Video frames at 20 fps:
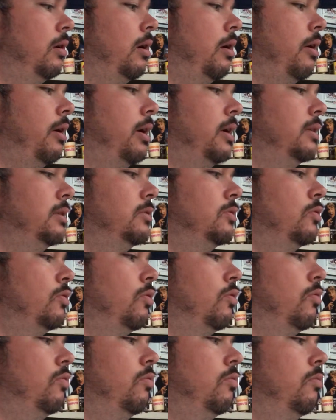All right,
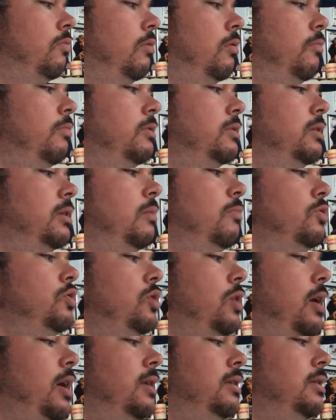so let me see. I'm
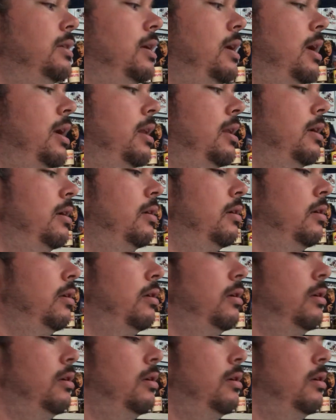trying to kind of.